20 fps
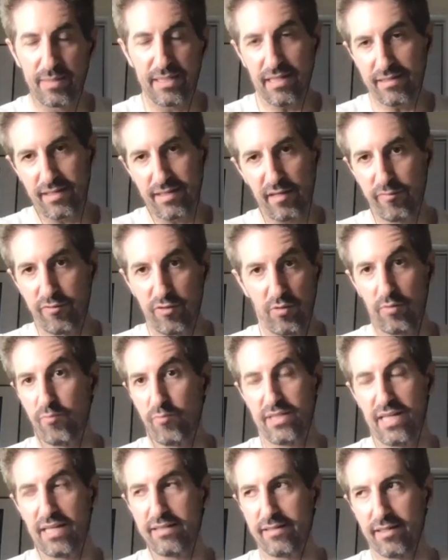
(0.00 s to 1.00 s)
be that if you're
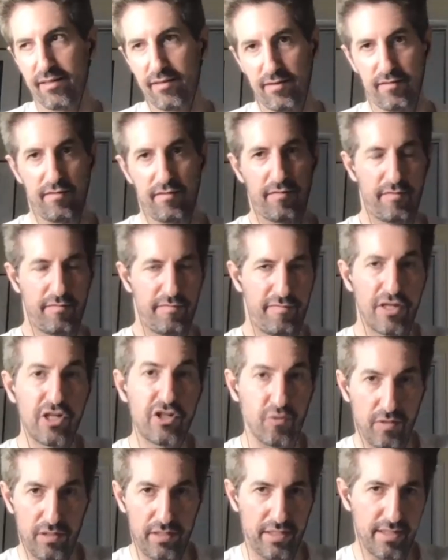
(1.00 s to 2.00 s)
presenting
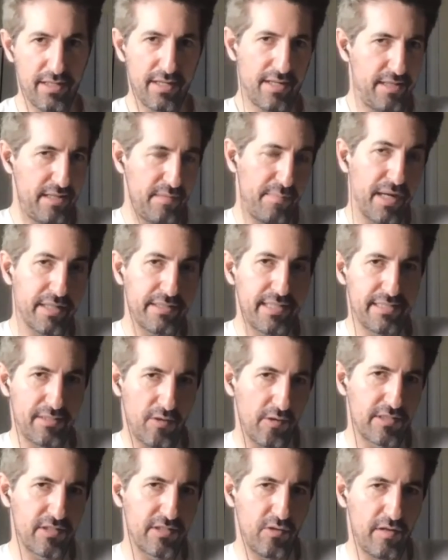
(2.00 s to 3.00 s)
visually, the body is
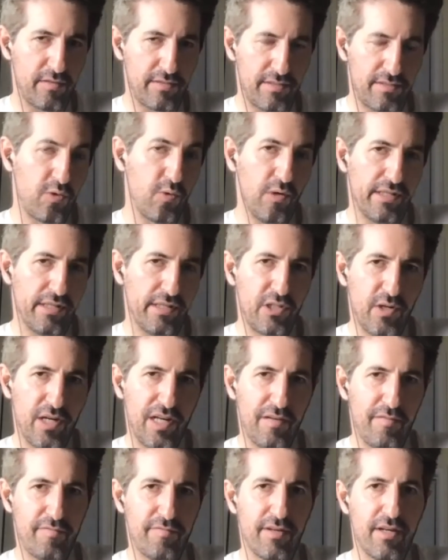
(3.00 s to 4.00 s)
also a tool that you
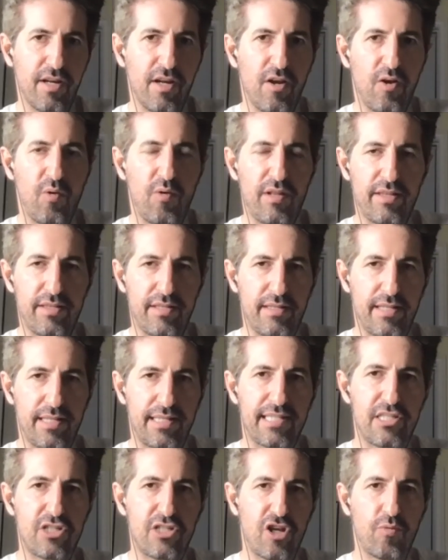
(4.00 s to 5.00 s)
have. Mm-hmm. The
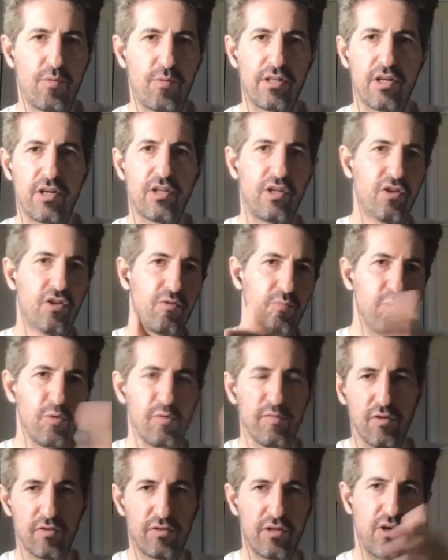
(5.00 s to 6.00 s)
decision whether you move
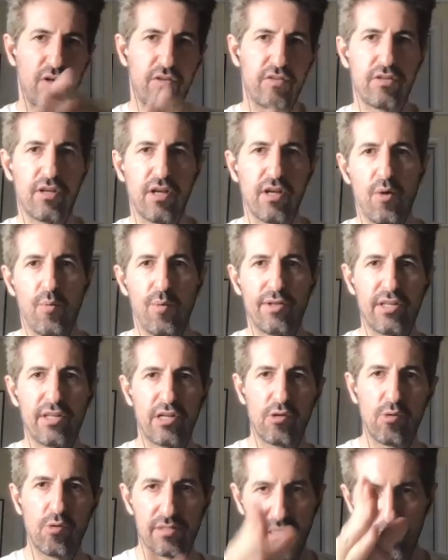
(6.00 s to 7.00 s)
or not, whether you
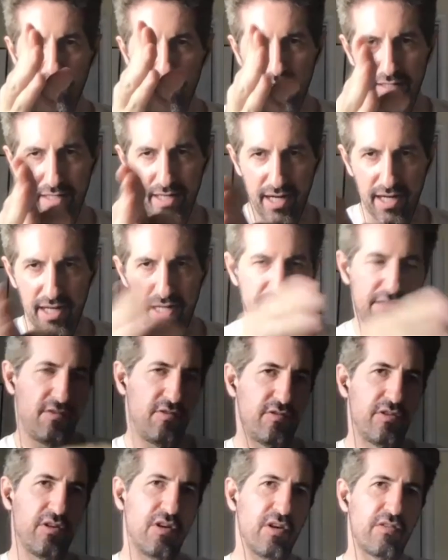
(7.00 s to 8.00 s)
look someone in the eyes or
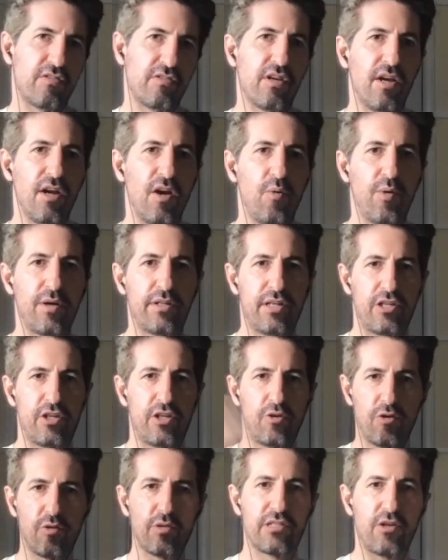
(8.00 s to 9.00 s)
not, whether you
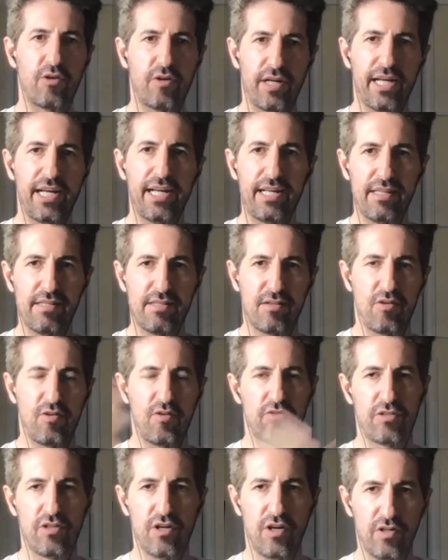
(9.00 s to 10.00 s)
use your hands or
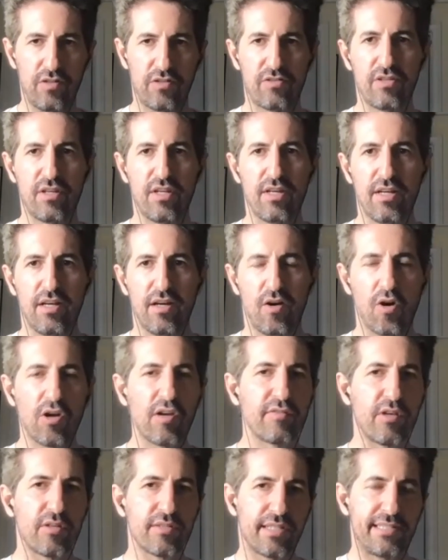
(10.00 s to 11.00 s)
not, all
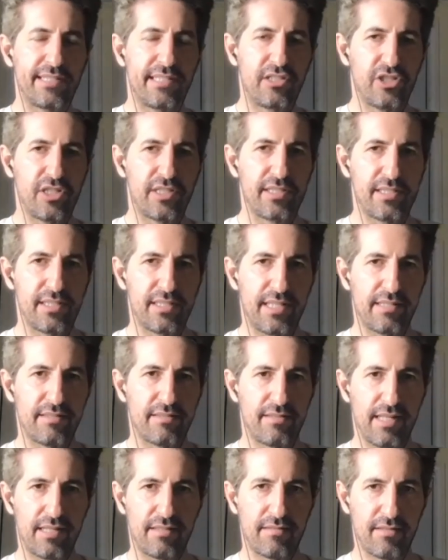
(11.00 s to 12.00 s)
of those are decisions
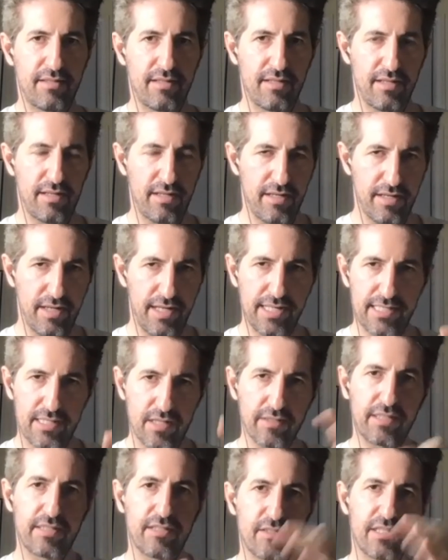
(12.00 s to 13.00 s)
that it's not
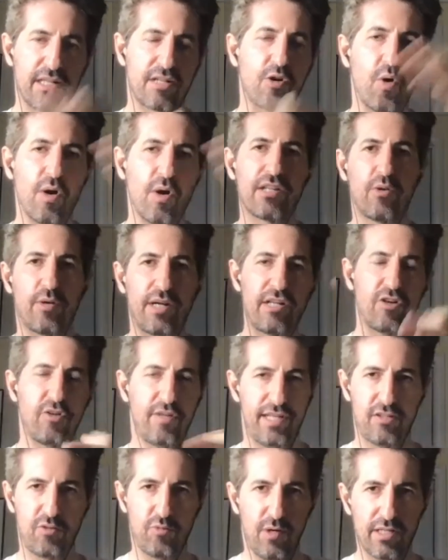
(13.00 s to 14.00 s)
that there's a correct or
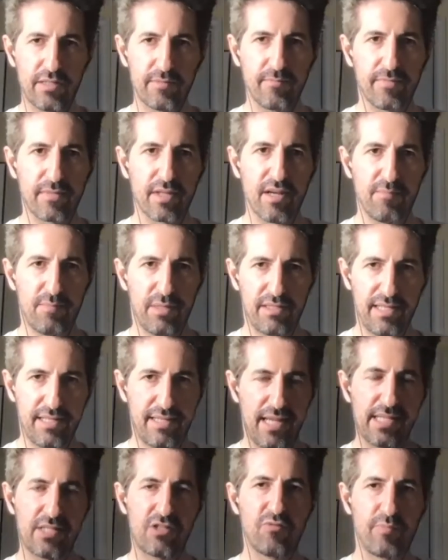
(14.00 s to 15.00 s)
incorrect one, but it
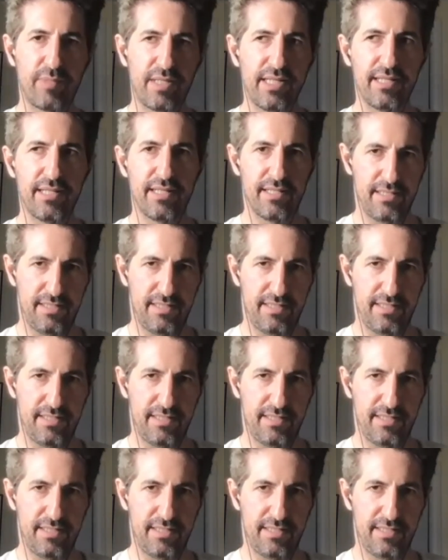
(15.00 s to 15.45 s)
has to be